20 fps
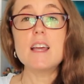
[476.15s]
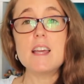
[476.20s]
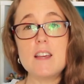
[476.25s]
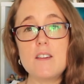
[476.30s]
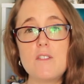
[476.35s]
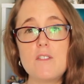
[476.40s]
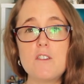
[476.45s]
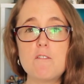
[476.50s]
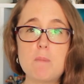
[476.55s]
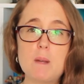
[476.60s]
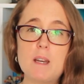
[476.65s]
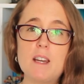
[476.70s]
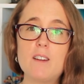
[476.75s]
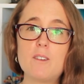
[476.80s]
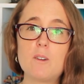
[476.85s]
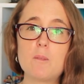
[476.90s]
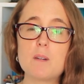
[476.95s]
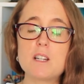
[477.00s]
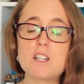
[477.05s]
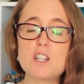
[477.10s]
If you've been
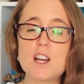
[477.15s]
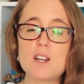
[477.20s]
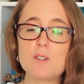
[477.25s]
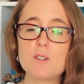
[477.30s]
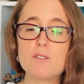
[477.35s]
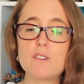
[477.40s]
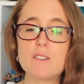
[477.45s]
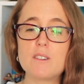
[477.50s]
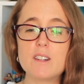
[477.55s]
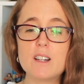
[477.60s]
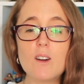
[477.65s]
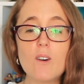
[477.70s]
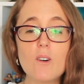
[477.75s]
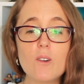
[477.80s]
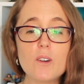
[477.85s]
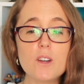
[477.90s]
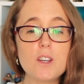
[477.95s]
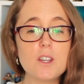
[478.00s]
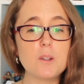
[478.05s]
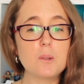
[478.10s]
here on my channel very
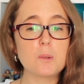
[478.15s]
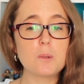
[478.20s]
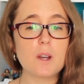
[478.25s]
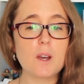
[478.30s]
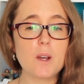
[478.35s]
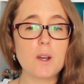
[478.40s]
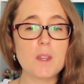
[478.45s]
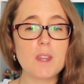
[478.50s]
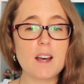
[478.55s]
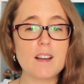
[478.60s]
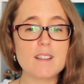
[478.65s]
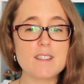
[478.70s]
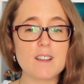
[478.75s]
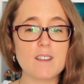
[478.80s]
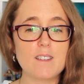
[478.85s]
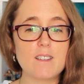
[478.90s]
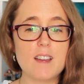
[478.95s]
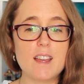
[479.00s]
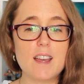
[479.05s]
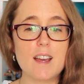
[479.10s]
long, you'll know that
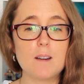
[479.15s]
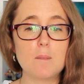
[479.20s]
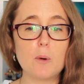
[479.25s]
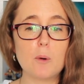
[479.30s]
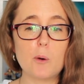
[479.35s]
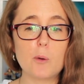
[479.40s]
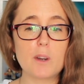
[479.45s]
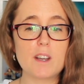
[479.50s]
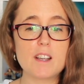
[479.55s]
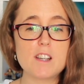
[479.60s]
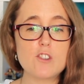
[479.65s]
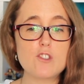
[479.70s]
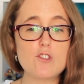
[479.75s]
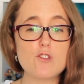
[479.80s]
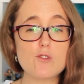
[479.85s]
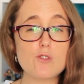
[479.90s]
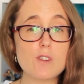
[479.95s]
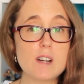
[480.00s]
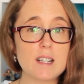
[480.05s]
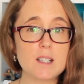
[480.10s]
I am on a
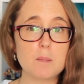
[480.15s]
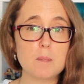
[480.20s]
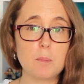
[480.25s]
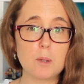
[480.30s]
strict